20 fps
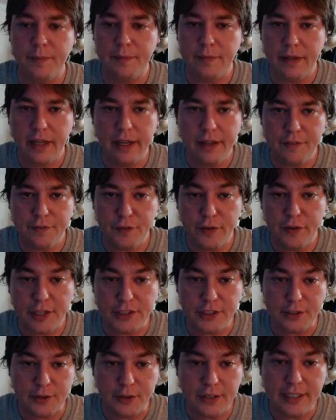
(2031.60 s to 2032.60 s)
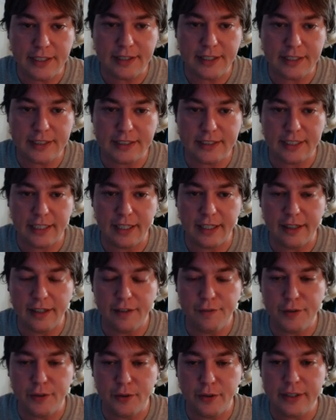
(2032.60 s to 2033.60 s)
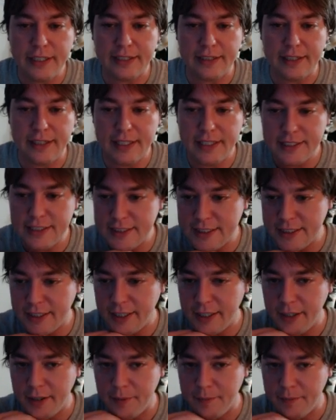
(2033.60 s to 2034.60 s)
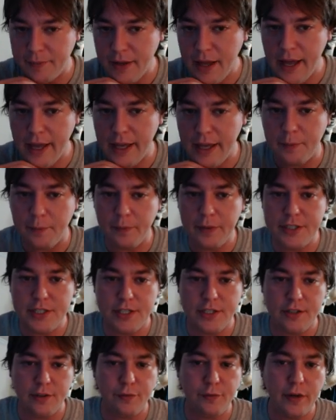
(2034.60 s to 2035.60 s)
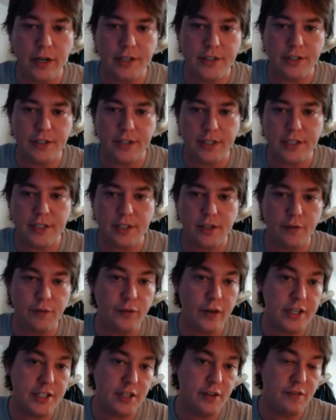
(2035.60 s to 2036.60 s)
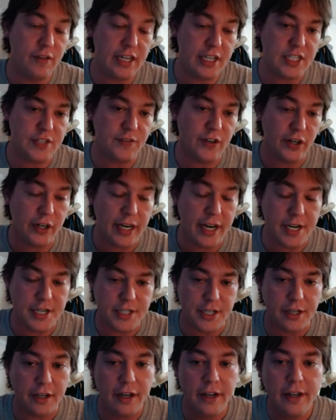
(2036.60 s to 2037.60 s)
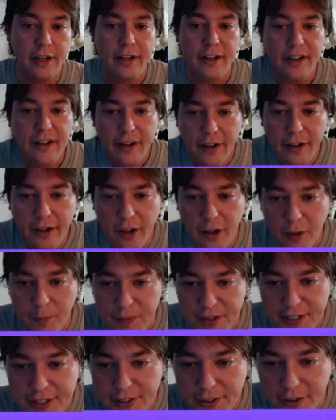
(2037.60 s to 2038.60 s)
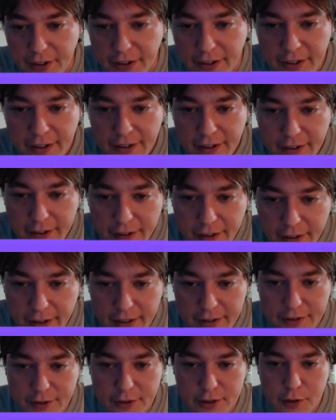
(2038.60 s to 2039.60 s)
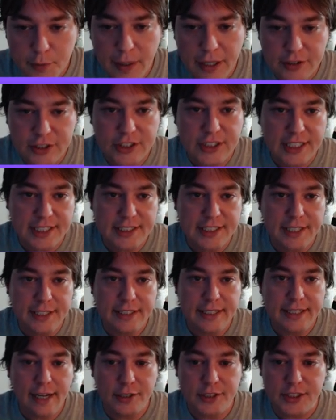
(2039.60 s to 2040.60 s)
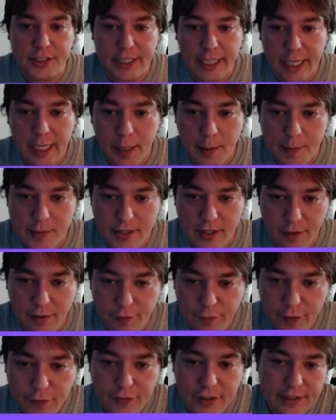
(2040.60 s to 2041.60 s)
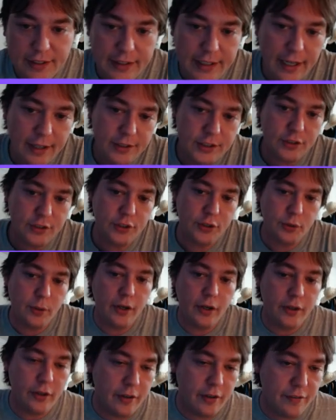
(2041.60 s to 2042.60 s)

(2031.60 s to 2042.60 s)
If you actually look at this, line, which is the French, this is the French advanced variation. Here, there's about 16,000 games, and 15,200 of